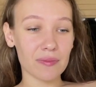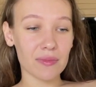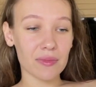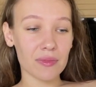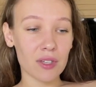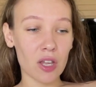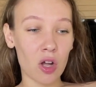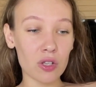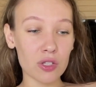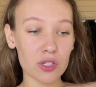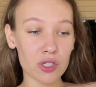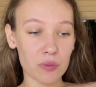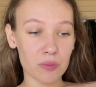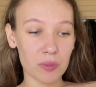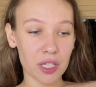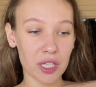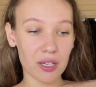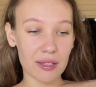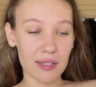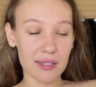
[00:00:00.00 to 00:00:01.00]
also
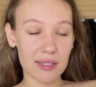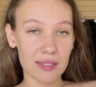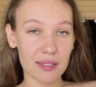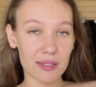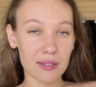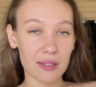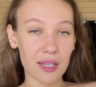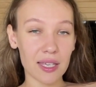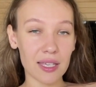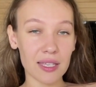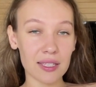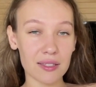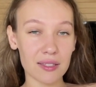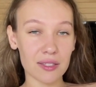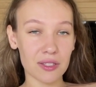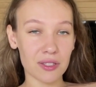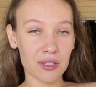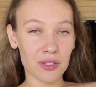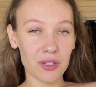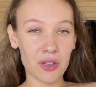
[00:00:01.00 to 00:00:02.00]
because
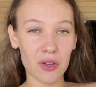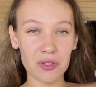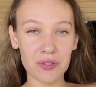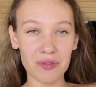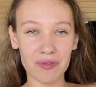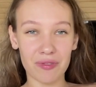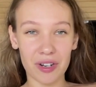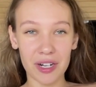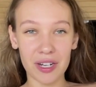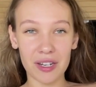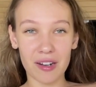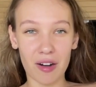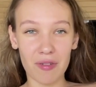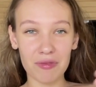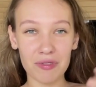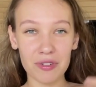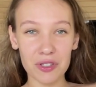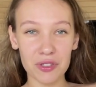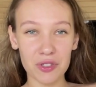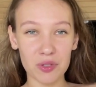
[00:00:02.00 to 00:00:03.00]
it's not very
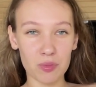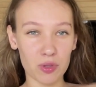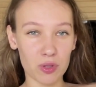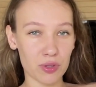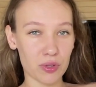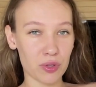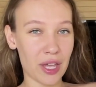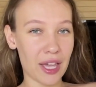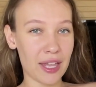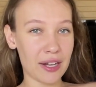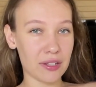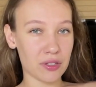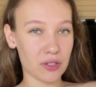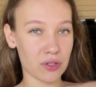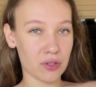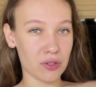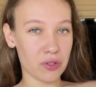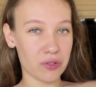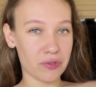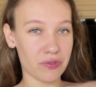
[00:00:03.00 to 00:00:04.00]
comfortable to edit
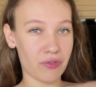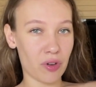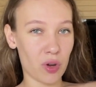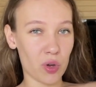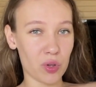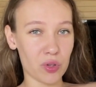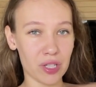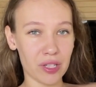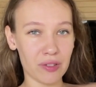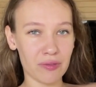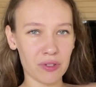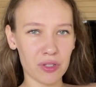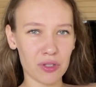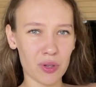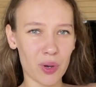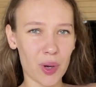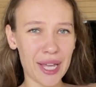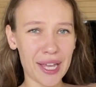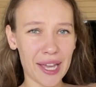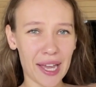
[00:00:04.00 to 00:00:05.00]
on your phone. Even
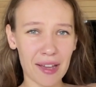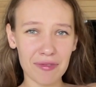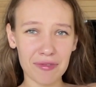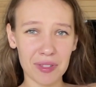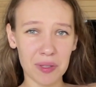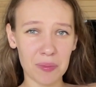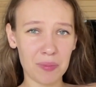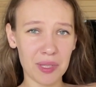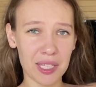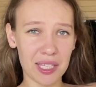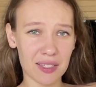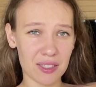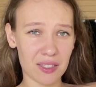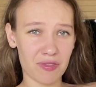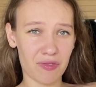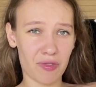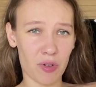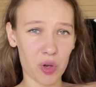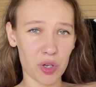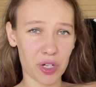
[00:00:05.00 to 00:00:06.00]
though I have the biggest
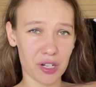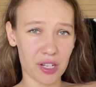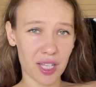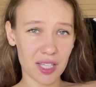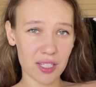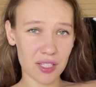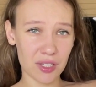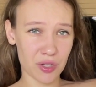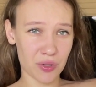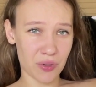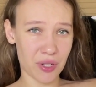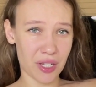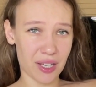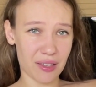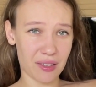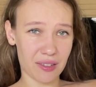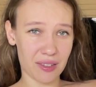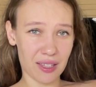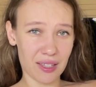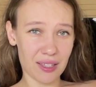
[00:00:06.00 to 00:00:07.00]
phone in history, I
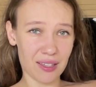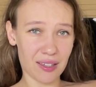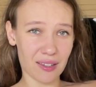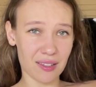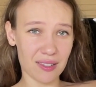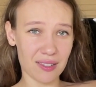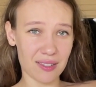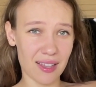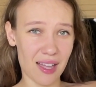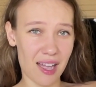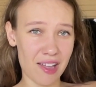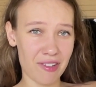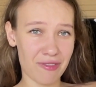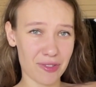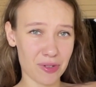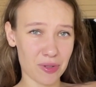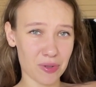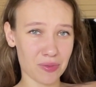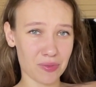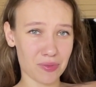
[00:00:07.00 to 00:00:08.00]
think it's
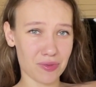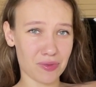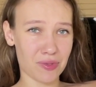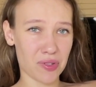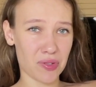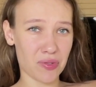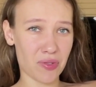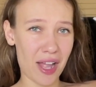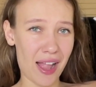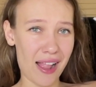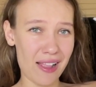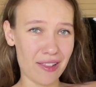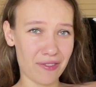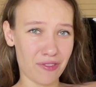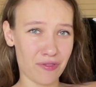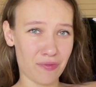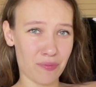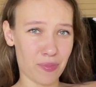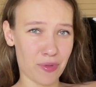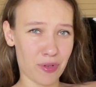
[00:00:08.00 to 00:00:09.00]
iPhone
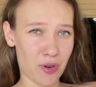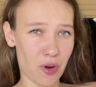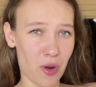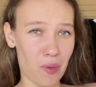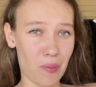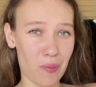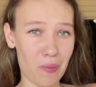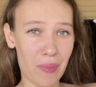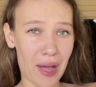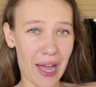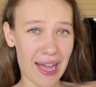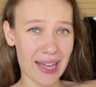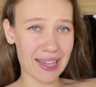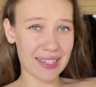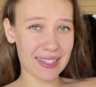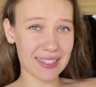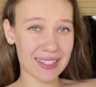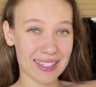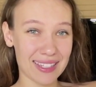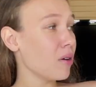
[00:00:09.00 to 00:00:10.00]
12 Pro Max,